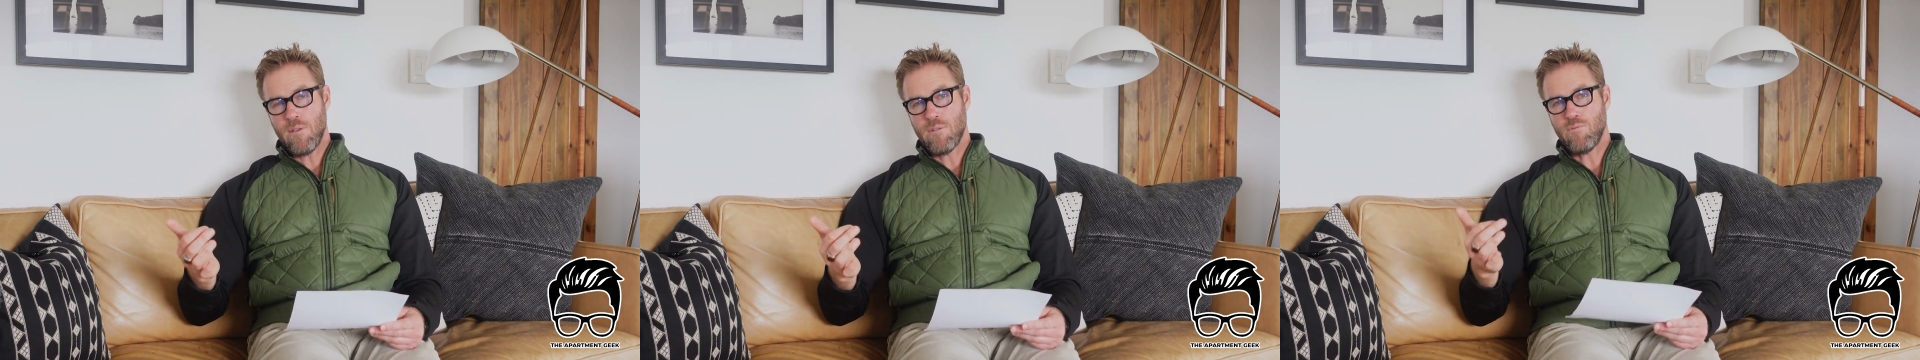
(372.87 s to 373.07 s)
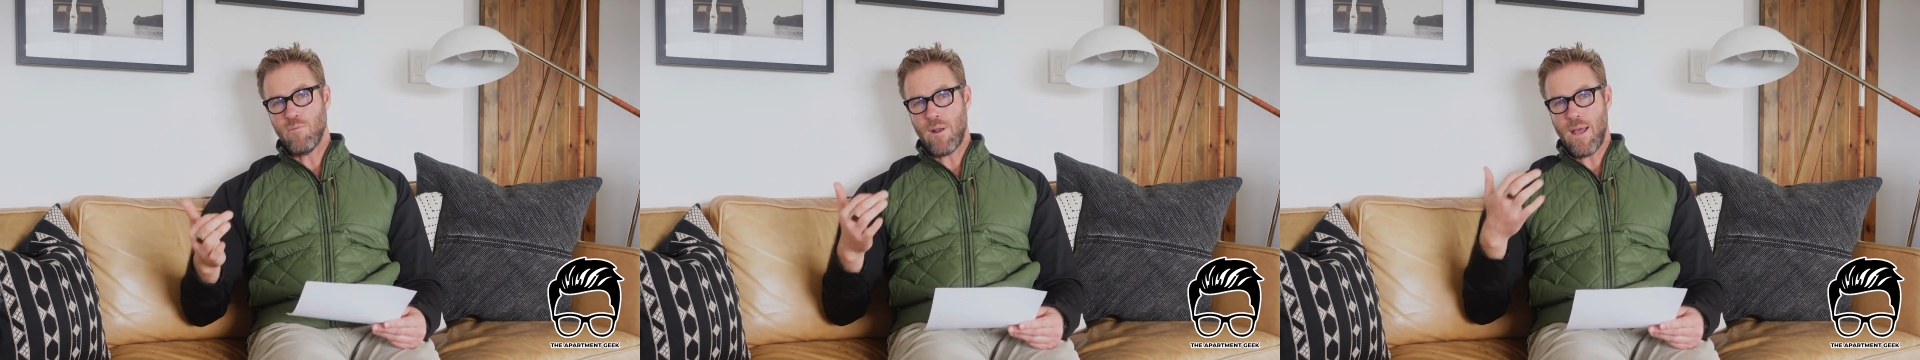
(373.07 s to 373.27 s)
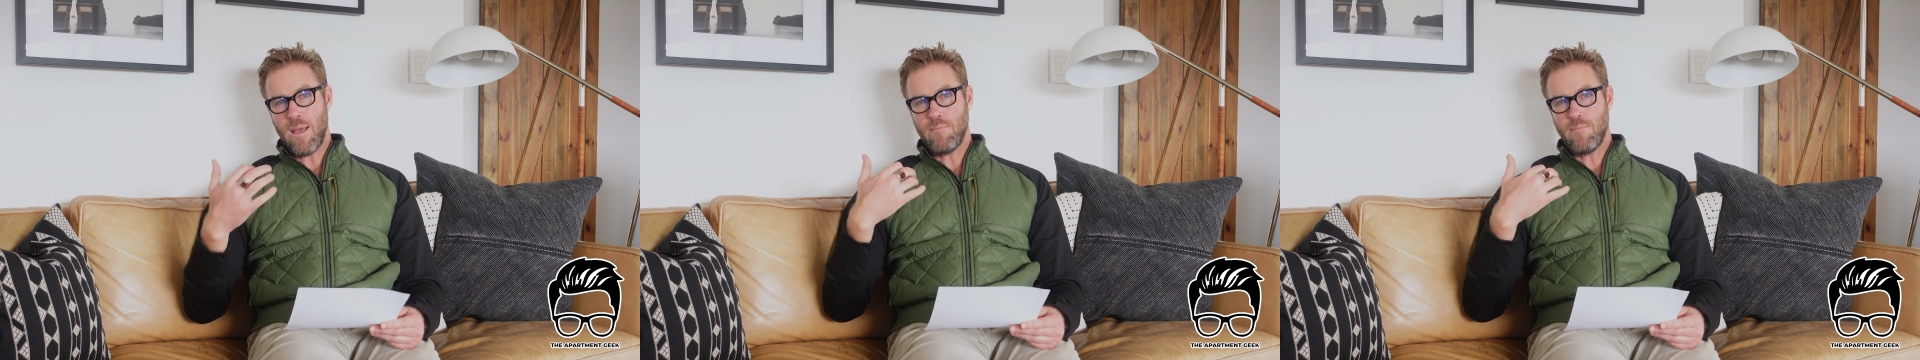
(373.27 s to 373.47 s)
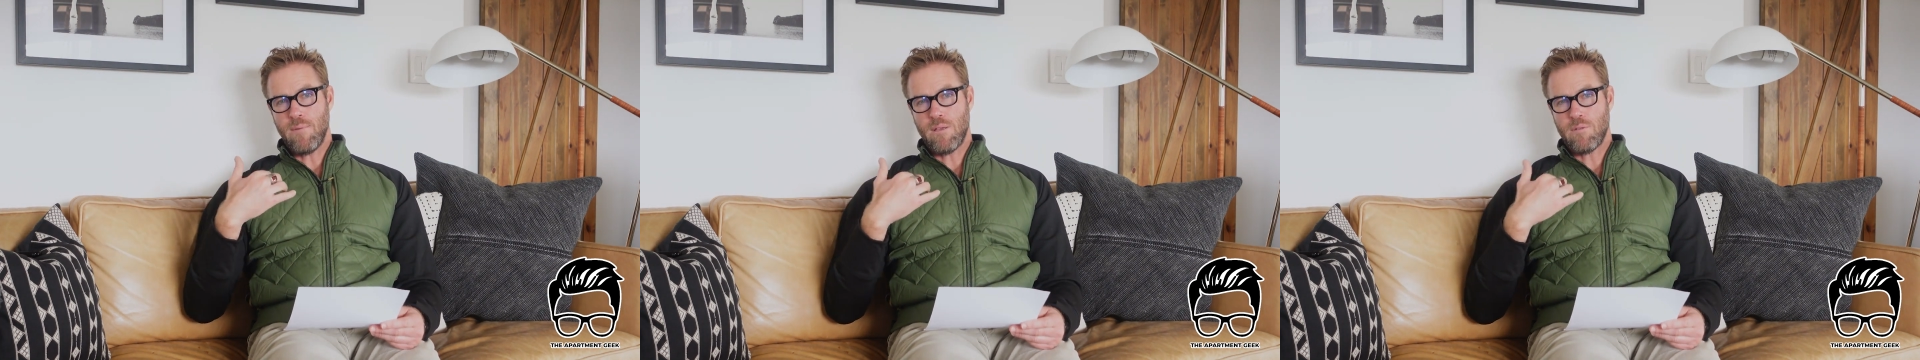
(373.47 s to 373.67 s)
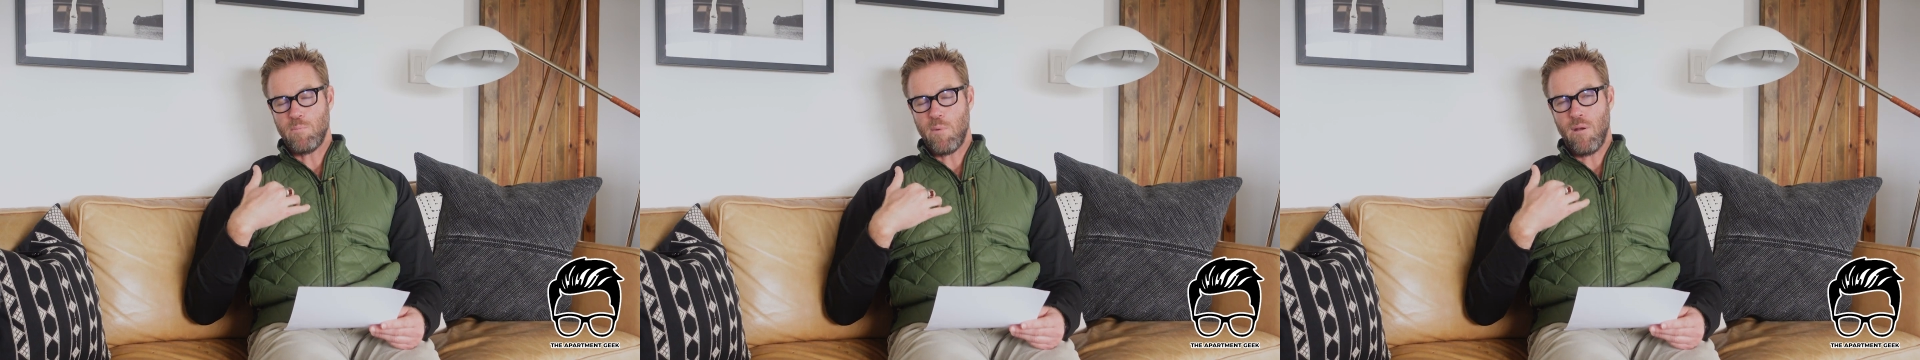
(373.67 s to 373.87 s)
is what I'm
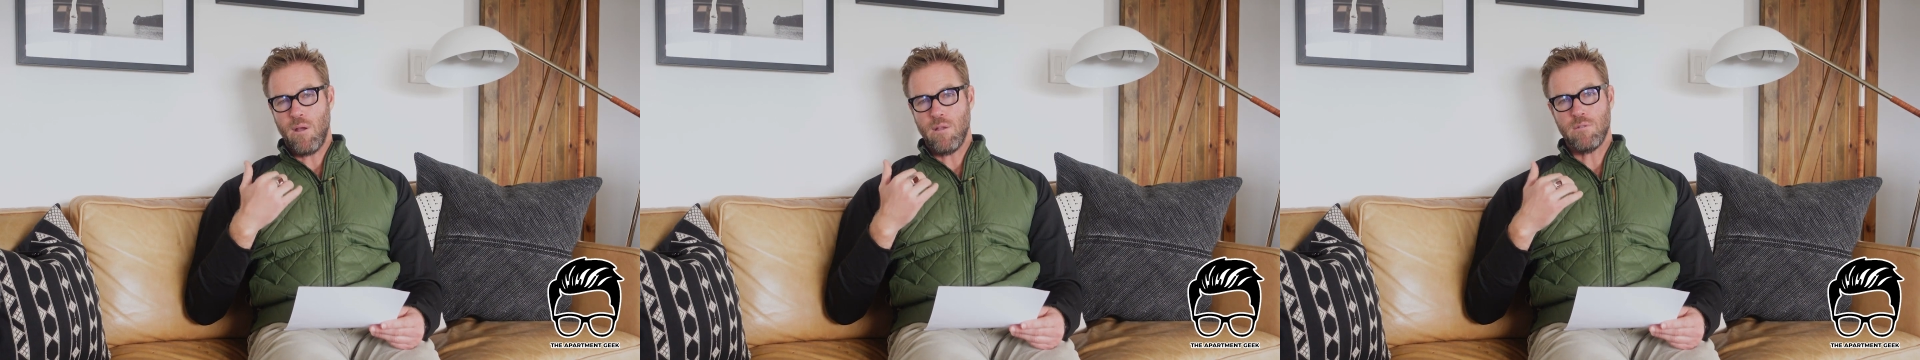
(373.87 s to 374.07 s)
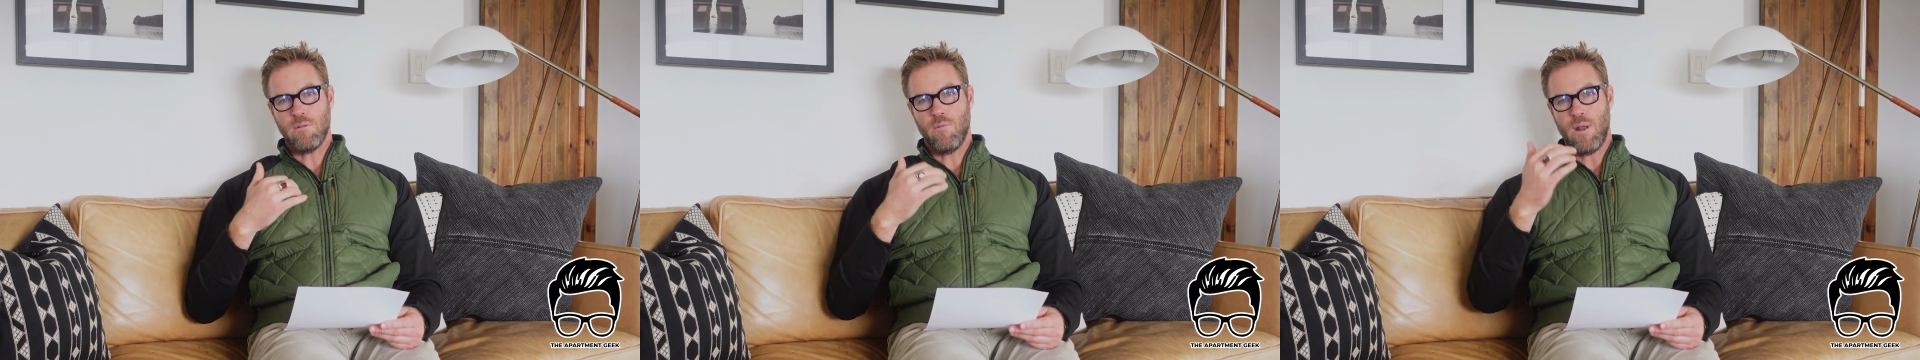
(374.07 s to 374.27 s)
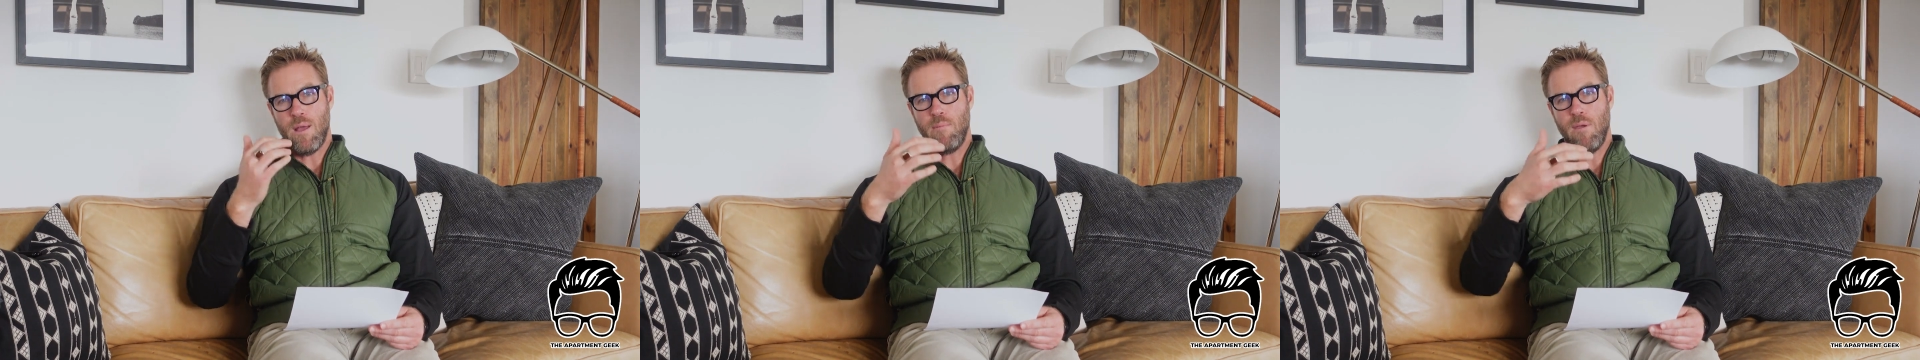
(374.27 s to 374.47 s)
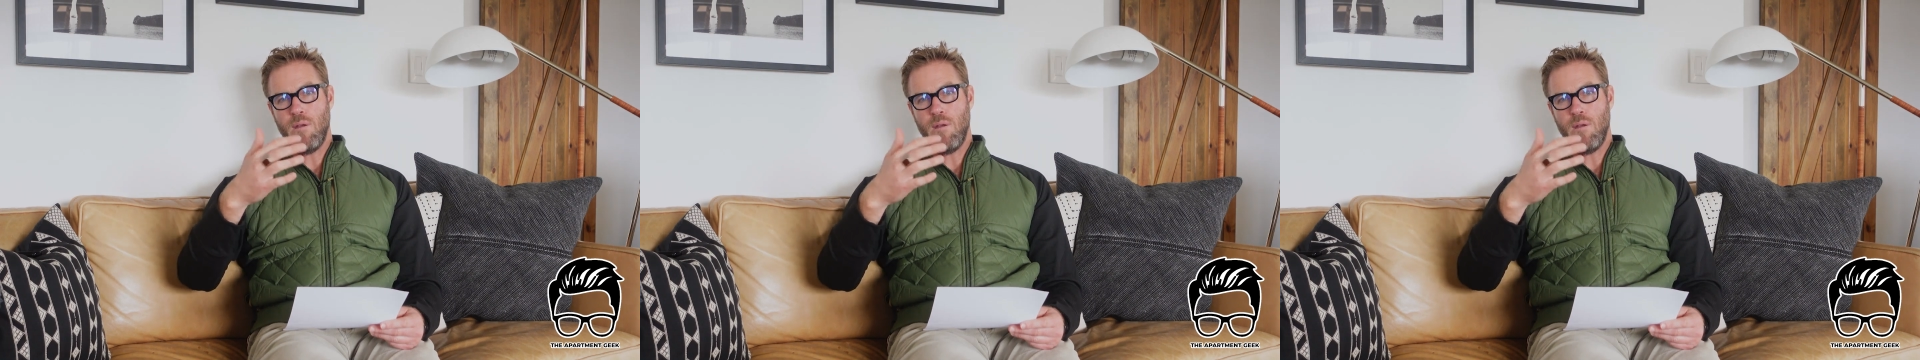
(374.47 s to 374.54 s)
experiencing and what I'm